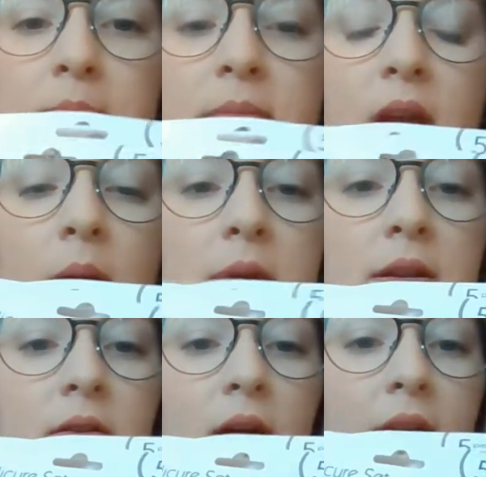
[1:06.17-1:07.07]
Come in
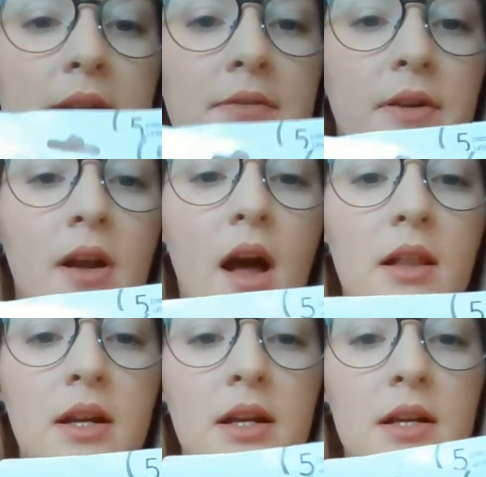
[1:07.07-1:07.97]
a lot of different
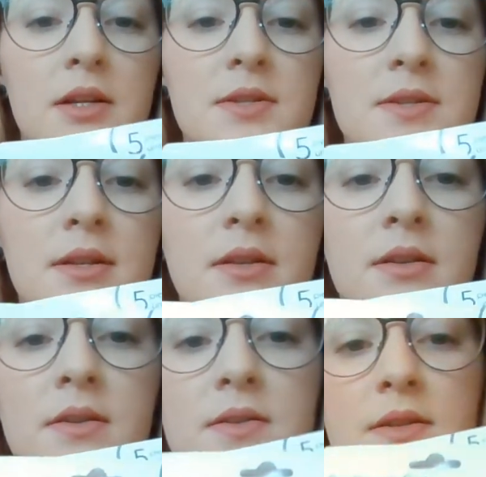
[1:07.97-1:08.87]
colors,
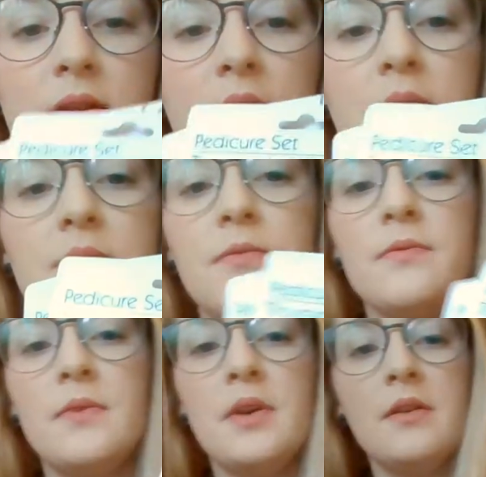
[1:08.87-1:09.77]
so
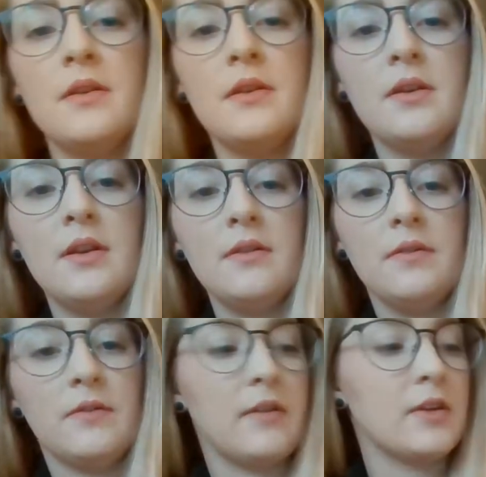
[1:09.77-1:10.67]
if
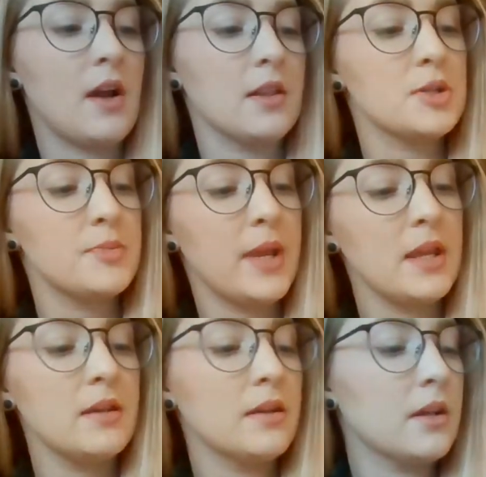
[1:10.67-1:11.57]
your favorite color's
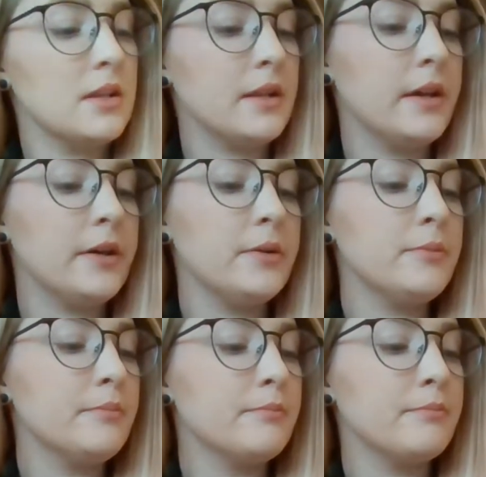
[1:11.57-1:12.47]
pink, you're good to go.
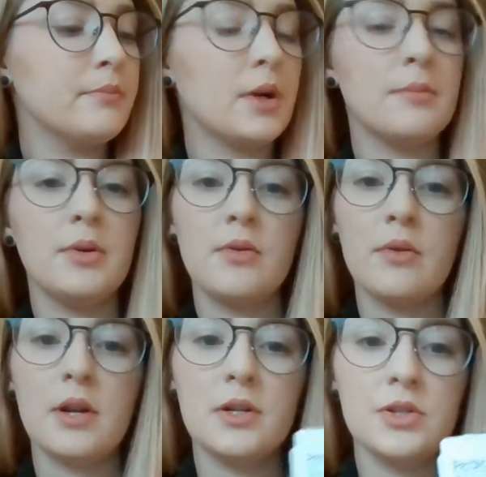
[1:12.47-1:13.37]
Purple,
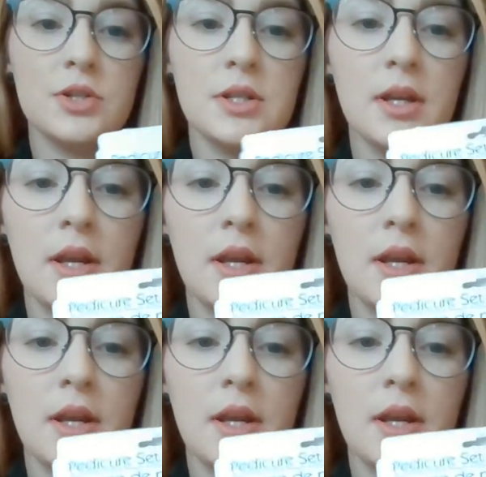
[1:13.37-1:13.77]
orange.